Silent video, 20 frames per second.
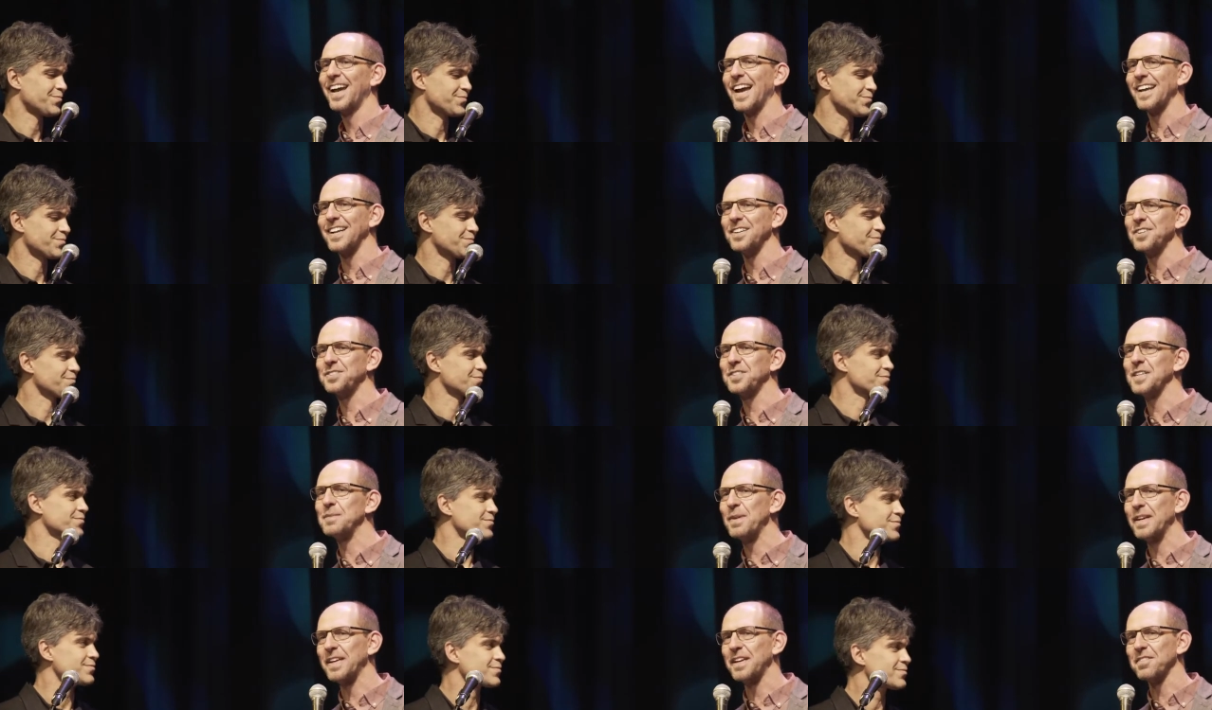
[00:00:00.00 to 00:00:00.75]
Speaker 1: in
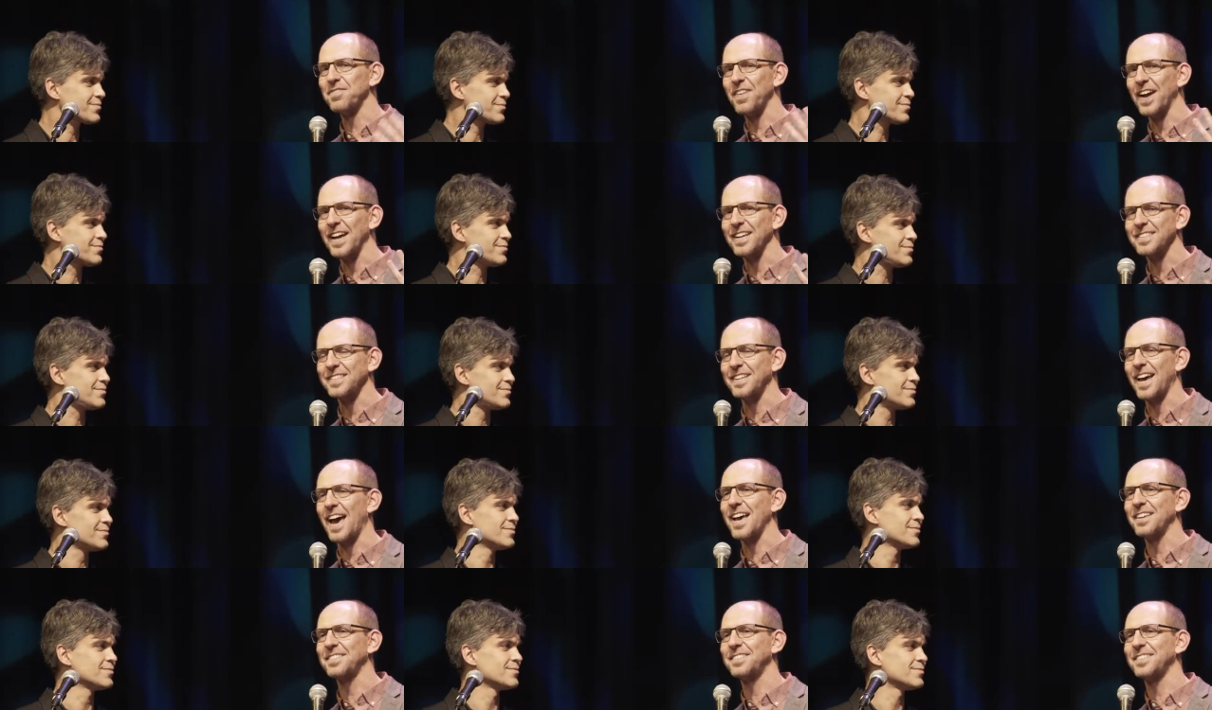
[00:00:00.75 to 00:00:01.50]
addition to being a
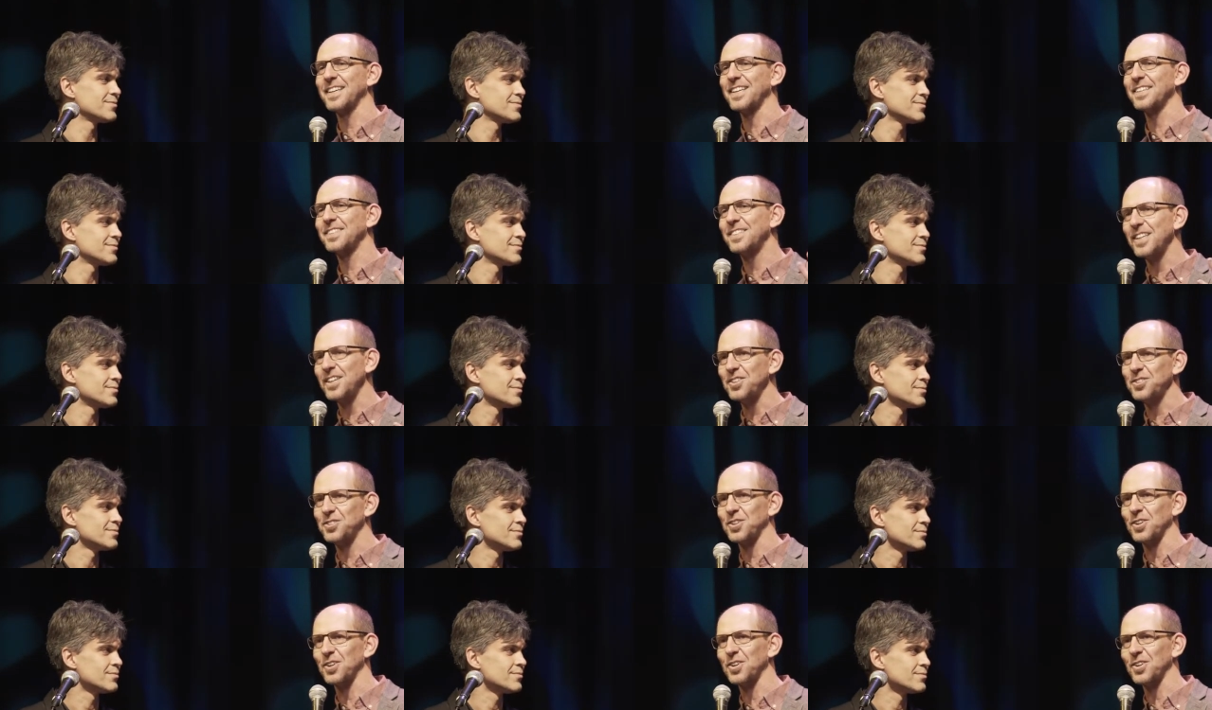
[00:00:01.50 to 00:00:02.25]
fantastic
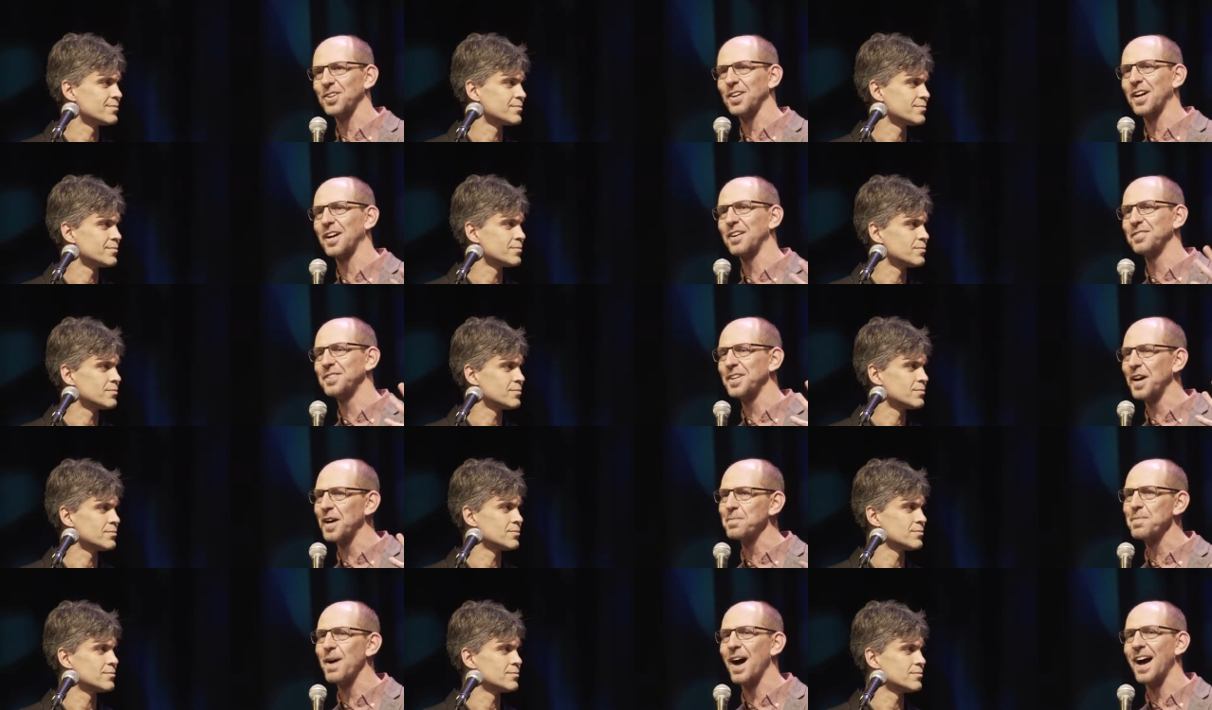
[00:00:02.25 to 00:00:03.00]
teacher of
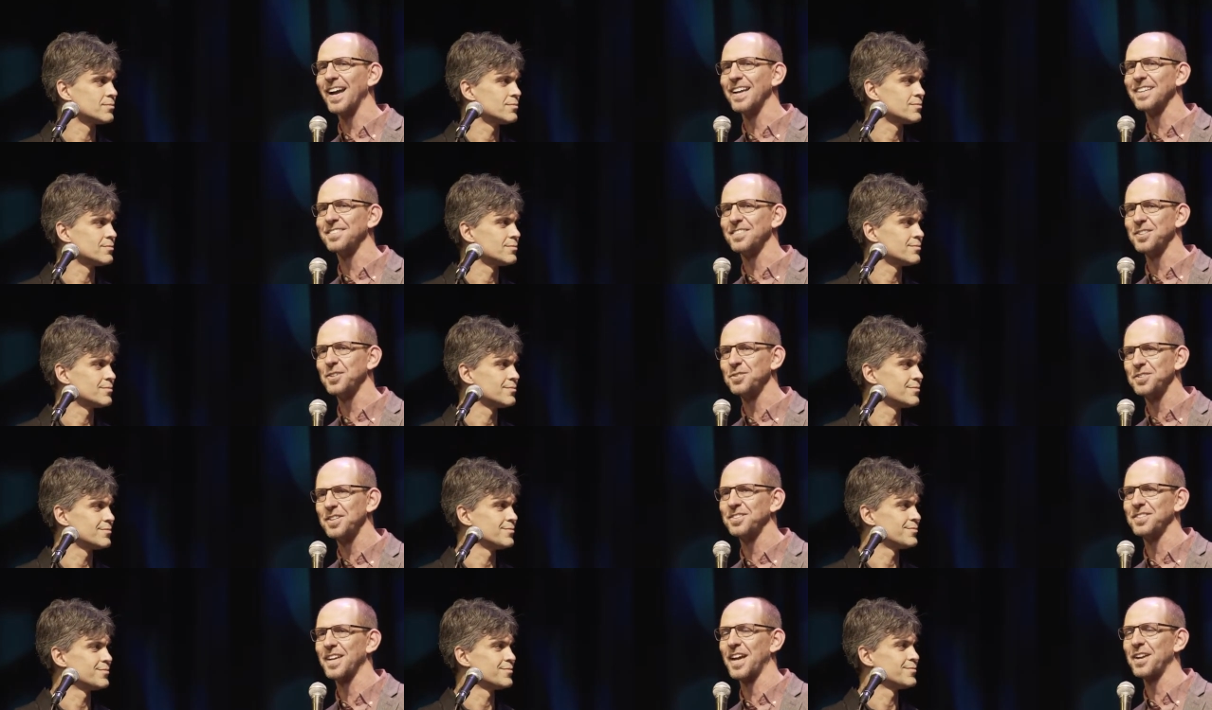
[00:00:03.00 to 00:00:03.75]
young minds at
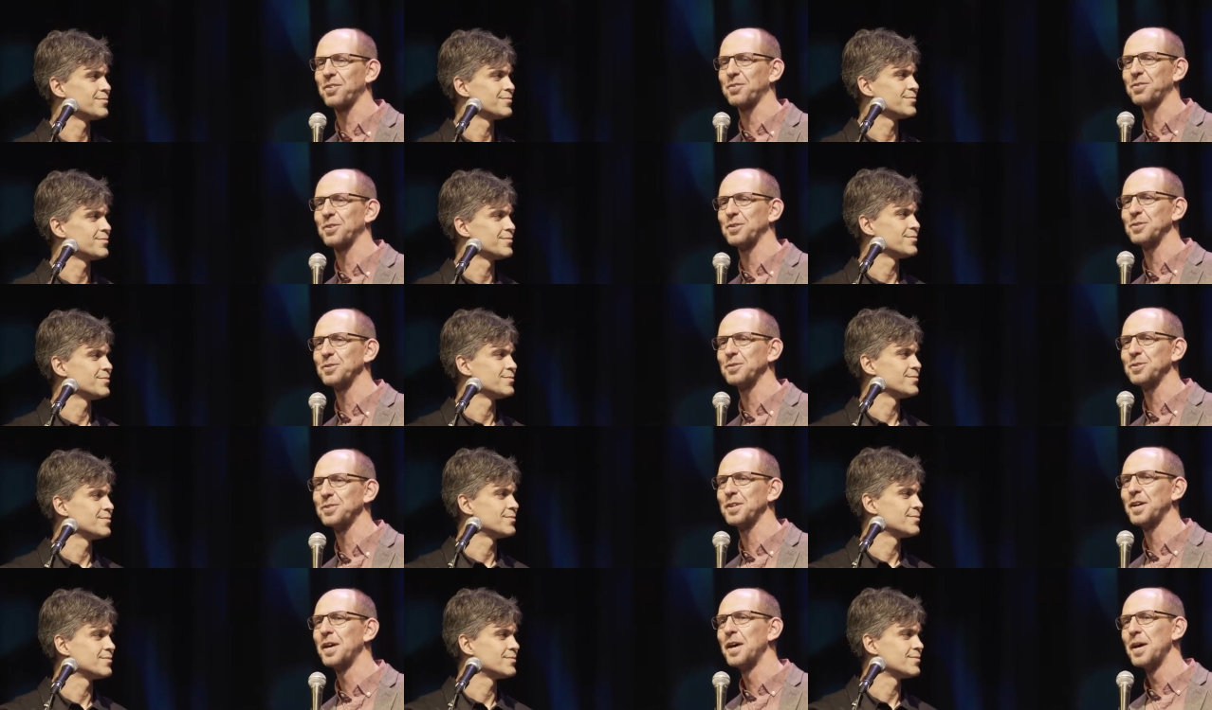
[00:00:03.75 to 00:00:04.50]
UC Santa
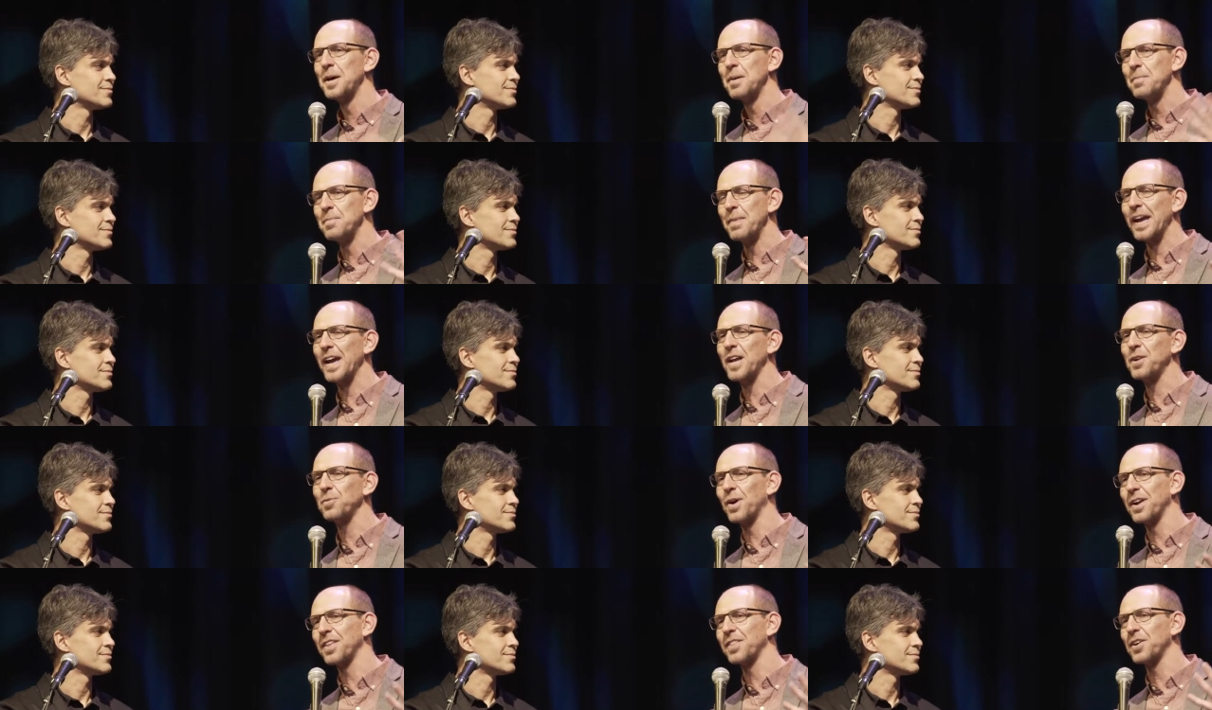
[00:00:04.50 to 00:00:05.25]
Cruz,
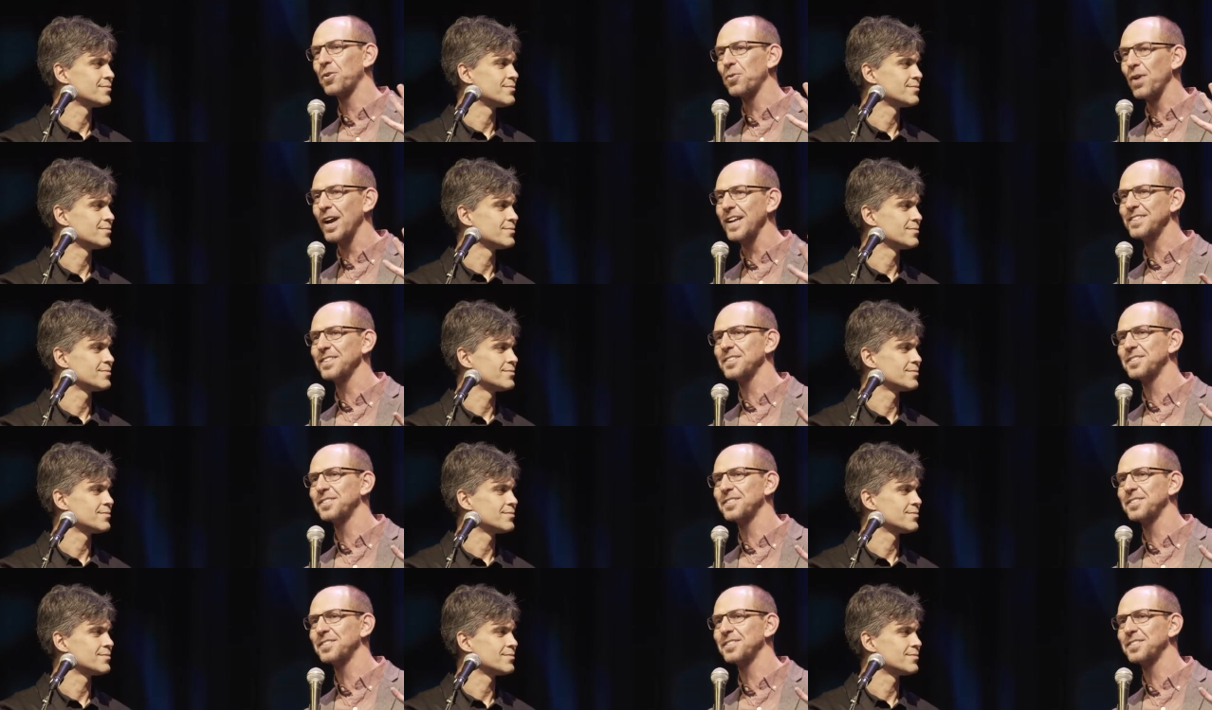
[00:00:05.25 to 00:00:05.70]
made one of the great